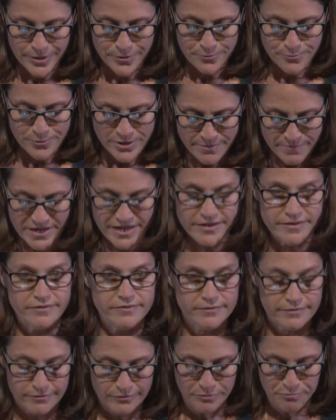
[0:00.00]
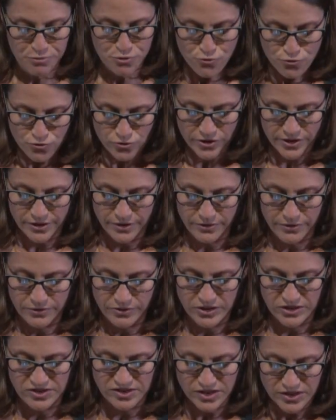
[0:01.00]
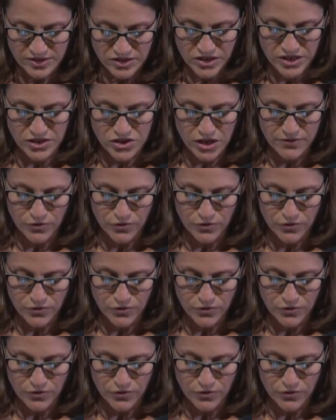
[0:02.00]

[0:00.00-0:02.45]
Women, the poor, the citizens